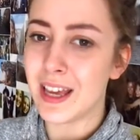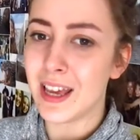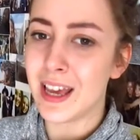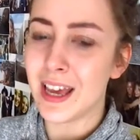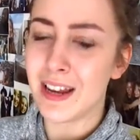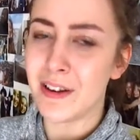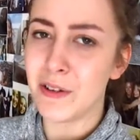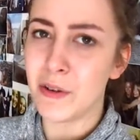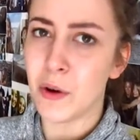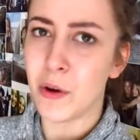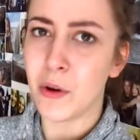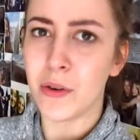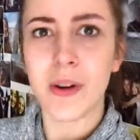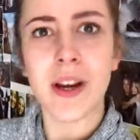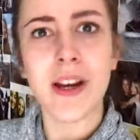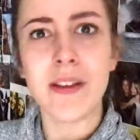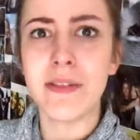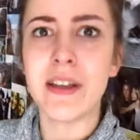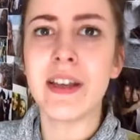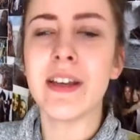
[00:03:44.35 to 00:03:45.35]
it not
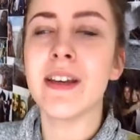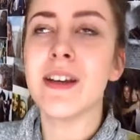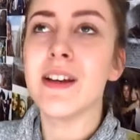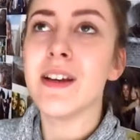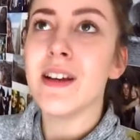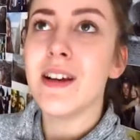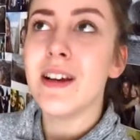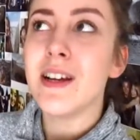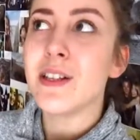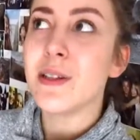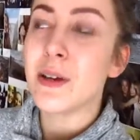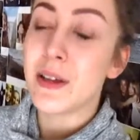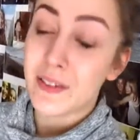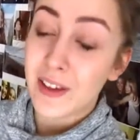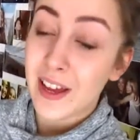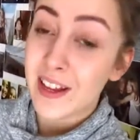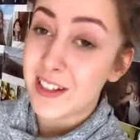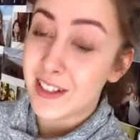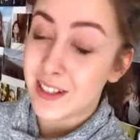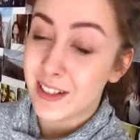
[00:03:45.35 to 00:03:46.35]
arriving, so I
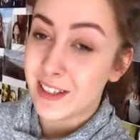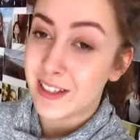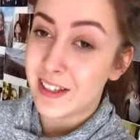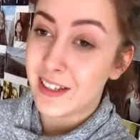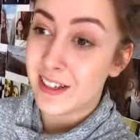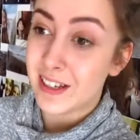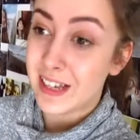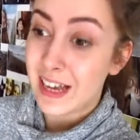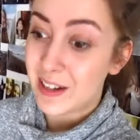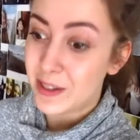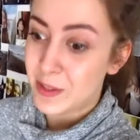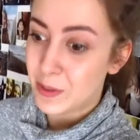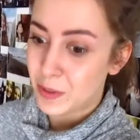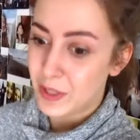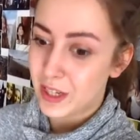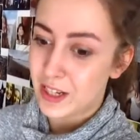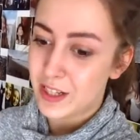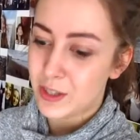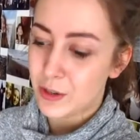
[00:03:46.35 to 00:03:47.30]
cancelled it.